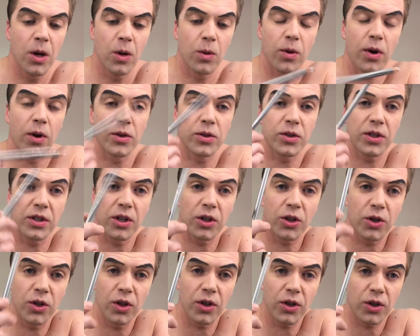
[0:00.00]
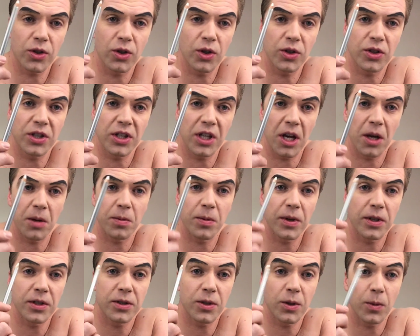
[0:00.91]
Whereas the good tip
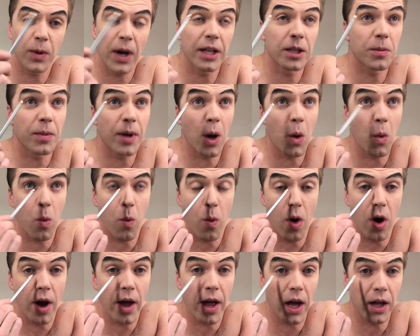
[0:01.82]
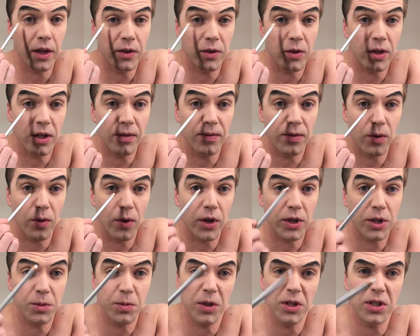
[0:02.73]
is to add a bit of white underneath your
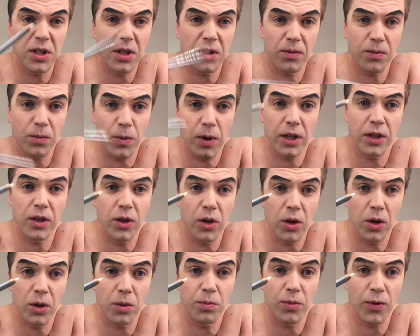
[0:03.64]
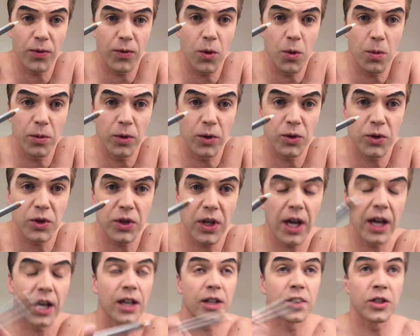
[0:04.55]
eyes, especially when you're performing on
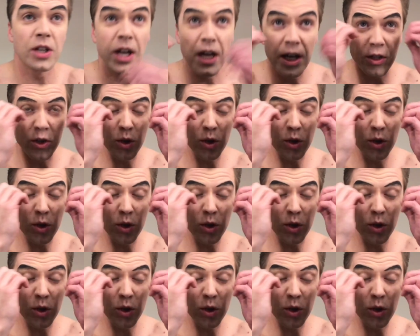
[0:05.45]
stage.